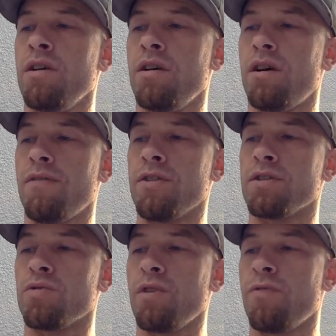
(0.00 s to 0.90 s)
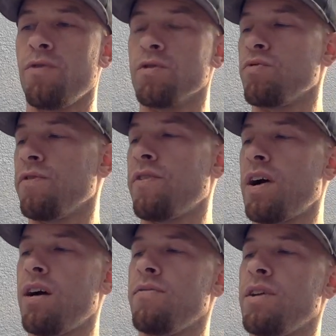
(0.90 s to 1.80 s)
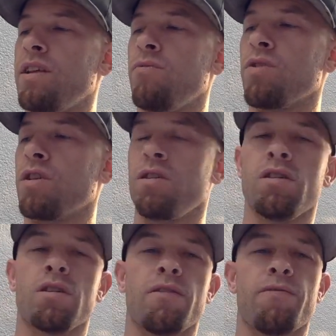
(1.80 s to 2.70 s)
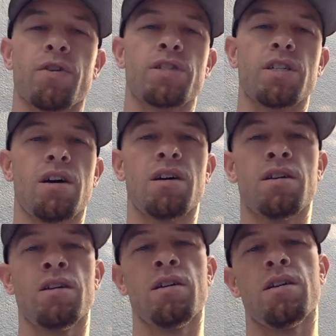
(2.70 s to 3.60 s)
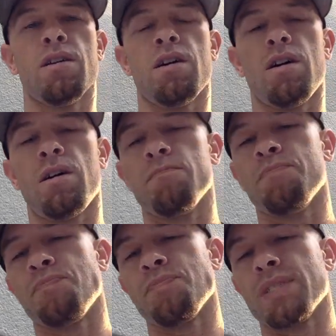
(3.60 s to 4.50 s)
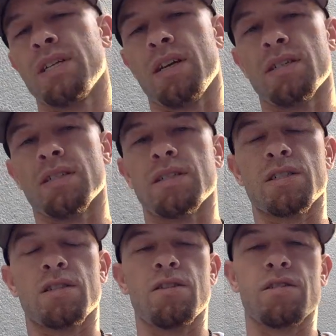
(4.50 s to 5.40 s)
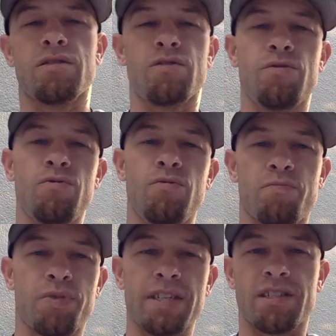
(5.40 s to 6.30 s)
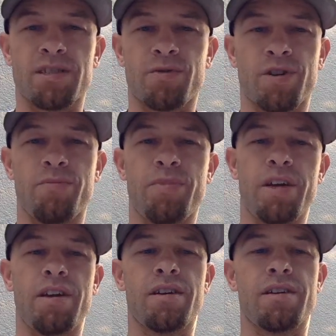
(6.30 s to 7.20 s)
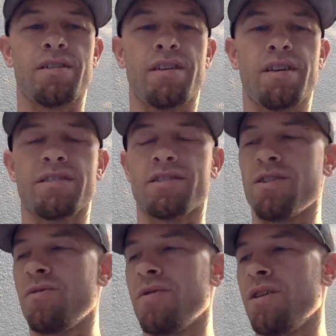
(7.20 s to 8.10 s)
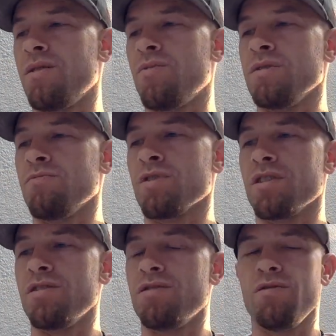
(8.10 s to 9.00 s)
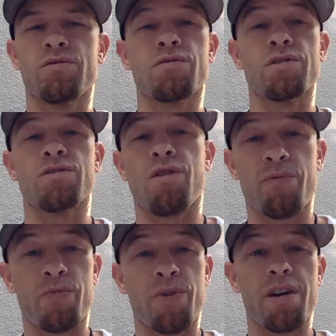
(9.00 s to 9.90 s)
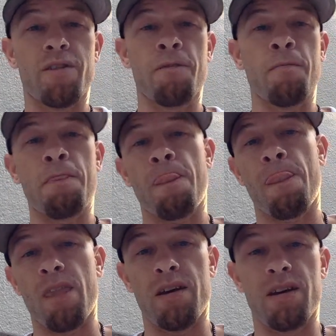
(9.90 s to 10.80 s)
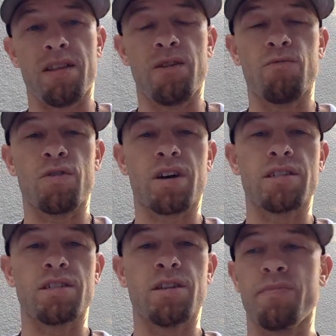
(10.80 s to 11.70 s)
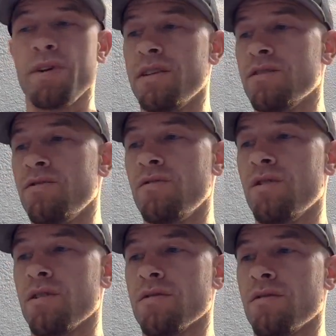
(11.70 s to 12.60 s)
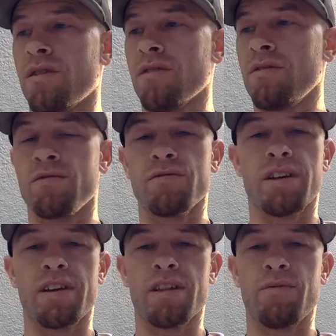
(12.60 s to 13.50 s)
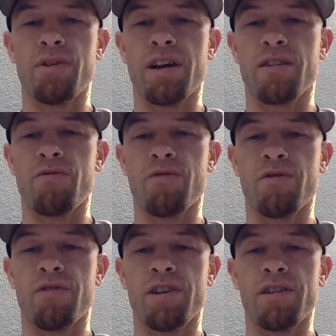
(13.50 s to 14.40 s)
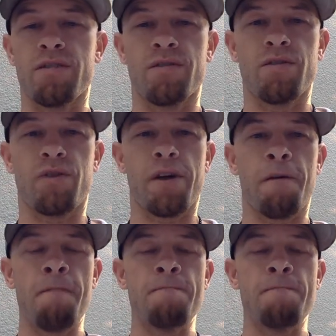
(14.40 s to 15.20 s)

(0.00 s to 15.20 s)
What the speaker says: verse 24 and 25. And then we're going to look at 1 John. Is the two places we're going to be. And so what we're going to do is we're going to start with prayer, and then we'll kind of jump into our little thing that we got going on here. Okay,